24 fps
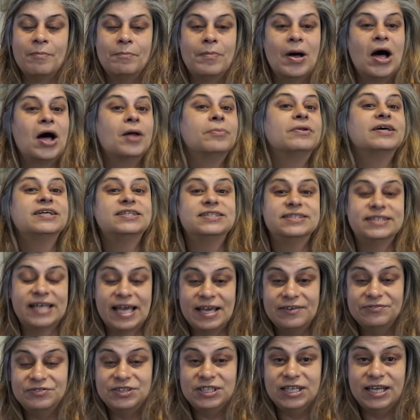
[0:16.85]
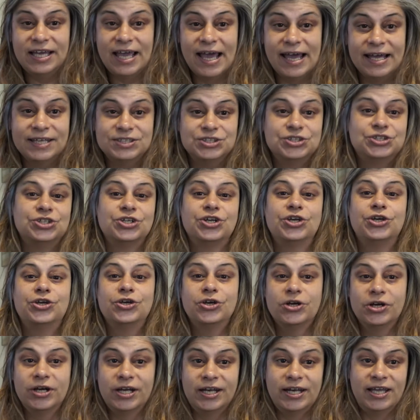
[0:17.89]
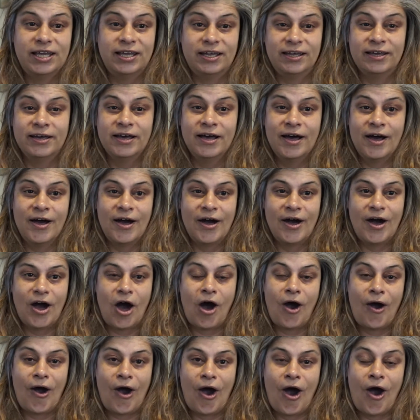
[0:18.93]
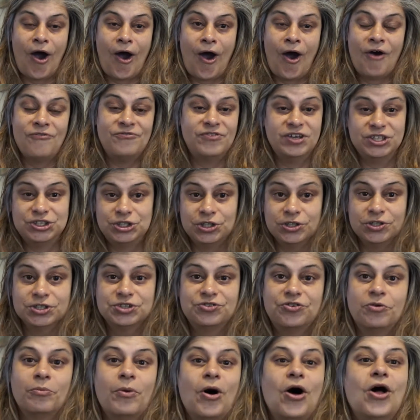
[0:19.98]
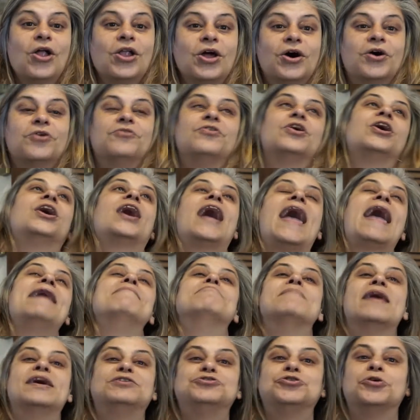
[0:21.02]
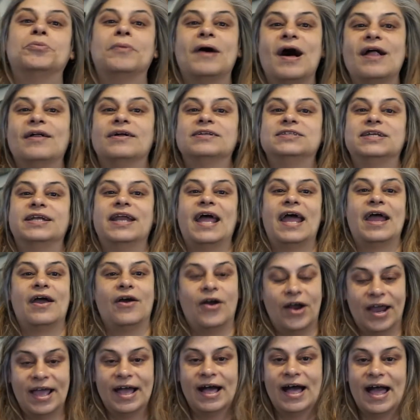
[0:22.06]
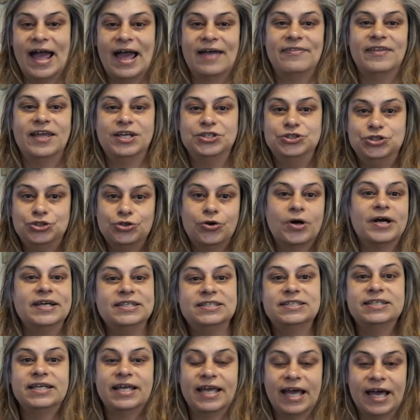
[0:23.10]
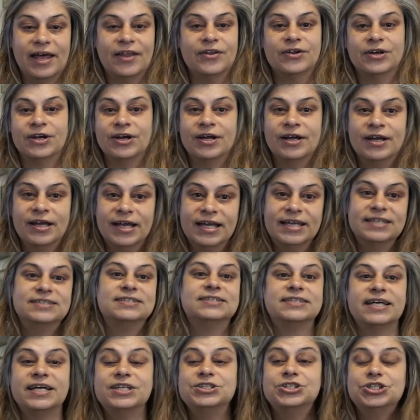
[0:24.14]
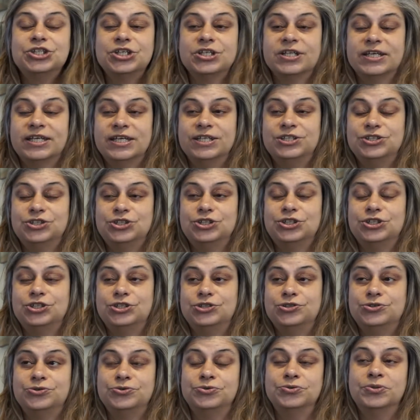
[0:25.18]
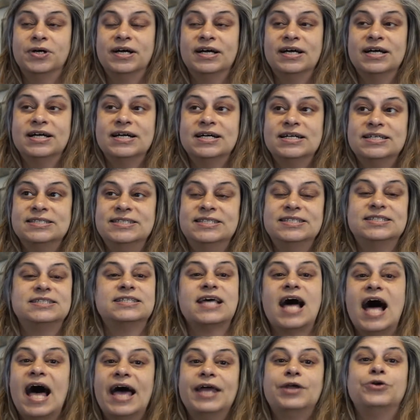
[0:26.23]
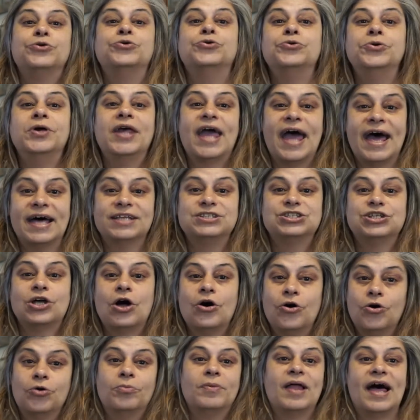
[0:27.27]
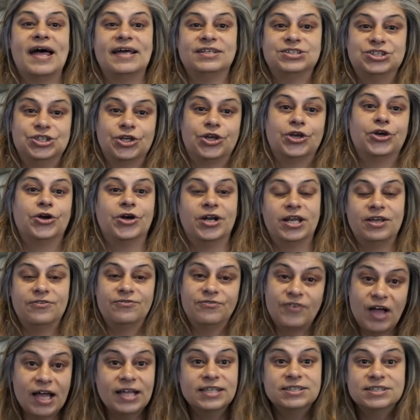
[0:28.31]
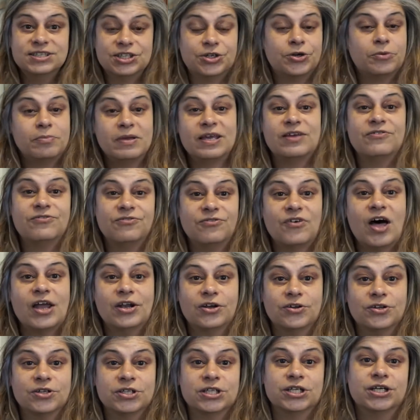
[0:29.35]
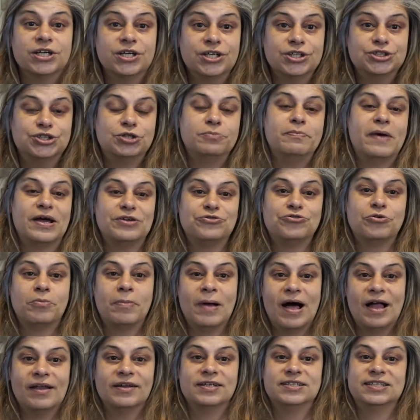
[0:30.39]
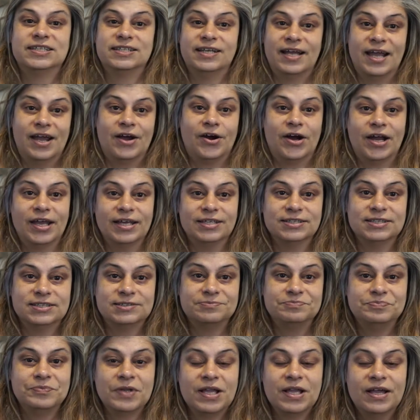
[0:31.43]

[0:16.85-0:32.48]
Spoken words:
public safety and security officials from all over a metropolitan area, and they join together essentially to decide who gets Homeland Security funds that are being funneled to metropolitan areas.